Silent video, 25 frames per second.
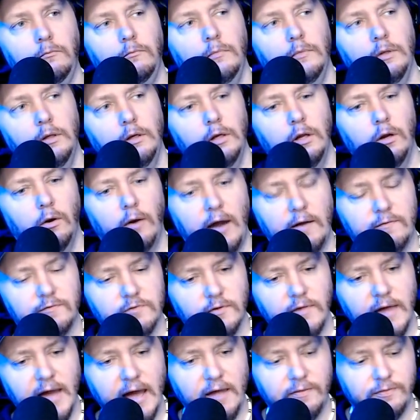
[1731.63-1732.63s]
you know, after
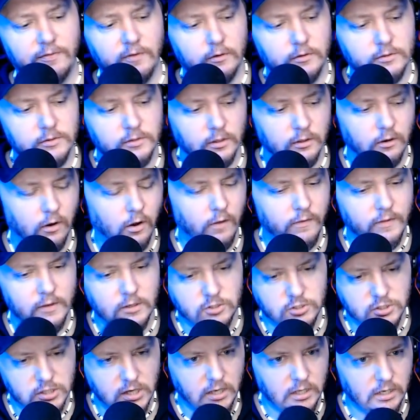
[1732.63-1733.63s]
that, there's the, oh, they
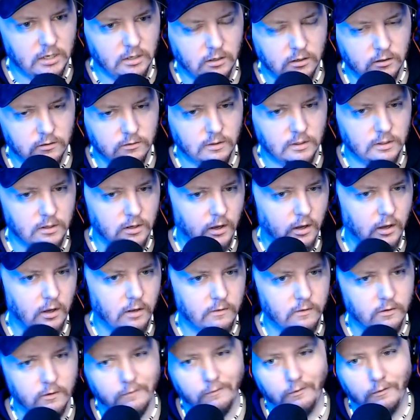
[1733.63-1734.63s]
cheated and they done.
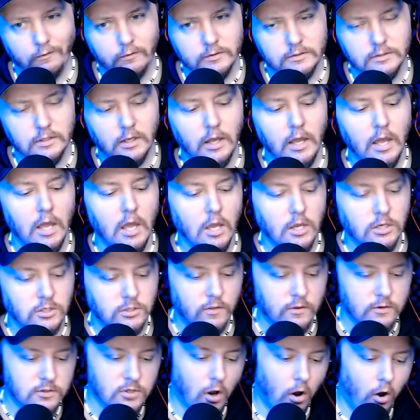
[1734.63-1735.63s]
They're always done. So
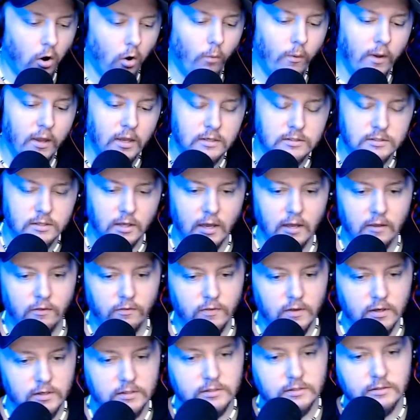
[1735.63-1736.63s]
there's always like
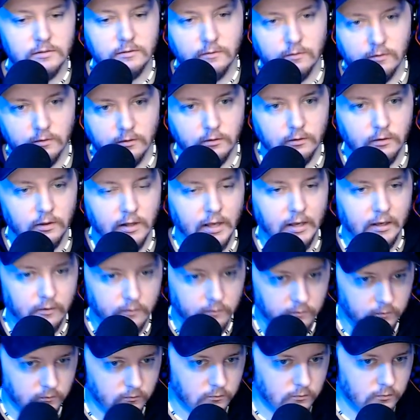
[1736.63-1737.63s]
this, like,
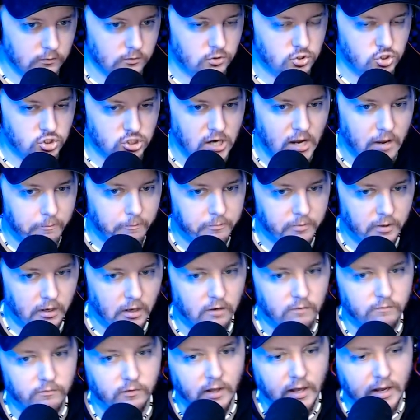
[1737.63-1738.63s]
chip
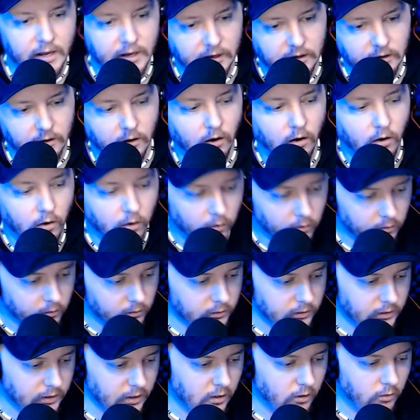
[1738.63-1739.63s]
of like, oh,
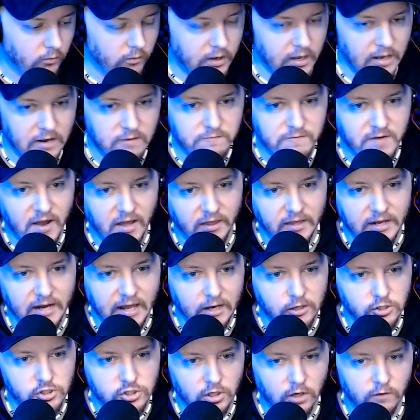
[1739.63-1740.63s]
you know,
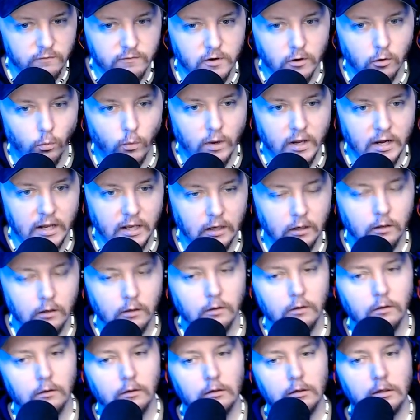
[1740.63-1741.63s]
invalidation of your winning.
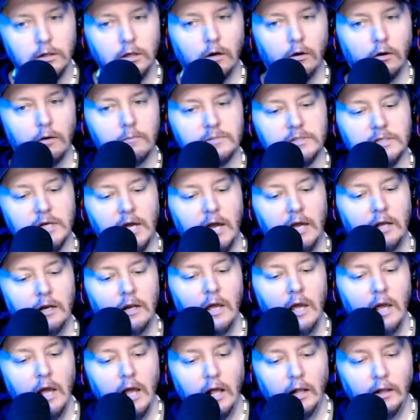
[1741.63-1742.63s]
You know what I'm saying?
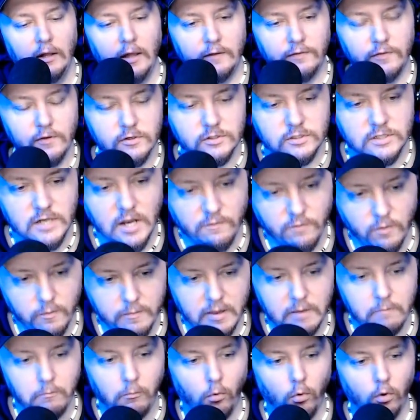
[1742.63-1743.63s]
Like, there's never
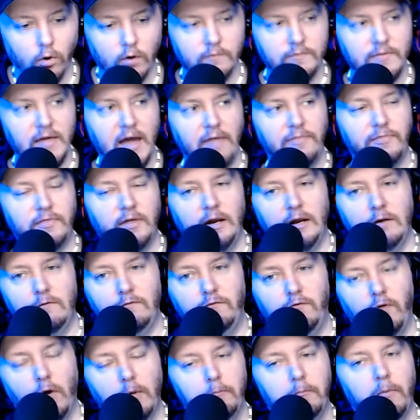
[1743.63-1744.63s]
been more of that than in
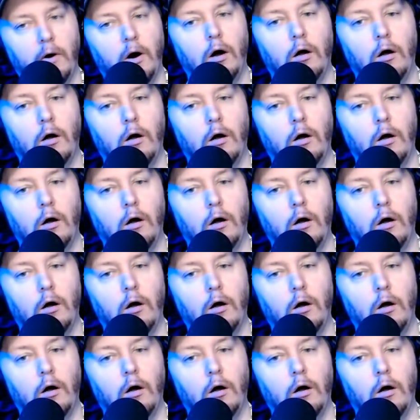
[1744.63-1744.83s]
football.